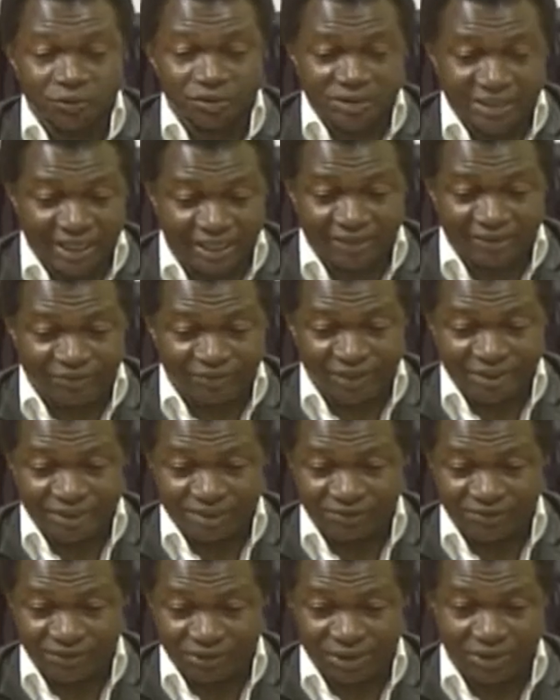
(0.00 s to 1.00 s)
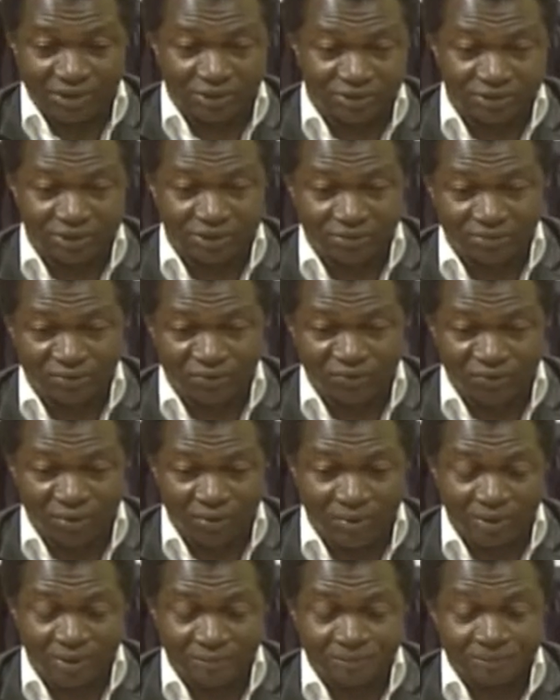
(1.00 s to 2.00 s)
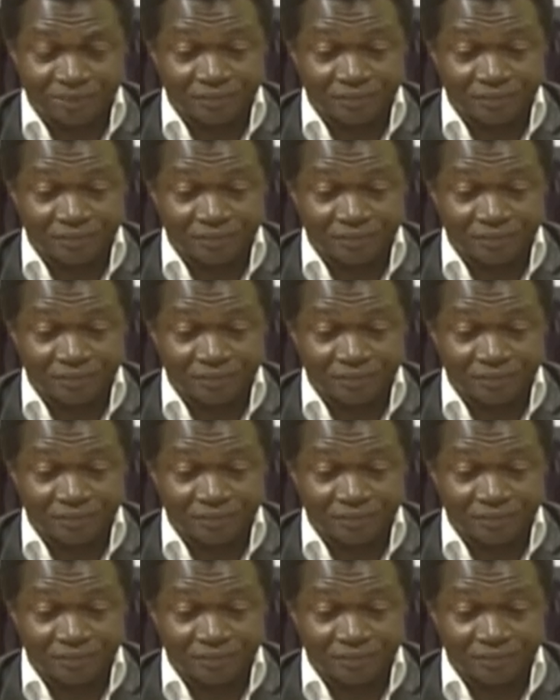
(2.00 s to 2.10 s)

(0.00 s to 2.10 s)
sacrifices for the country to move forward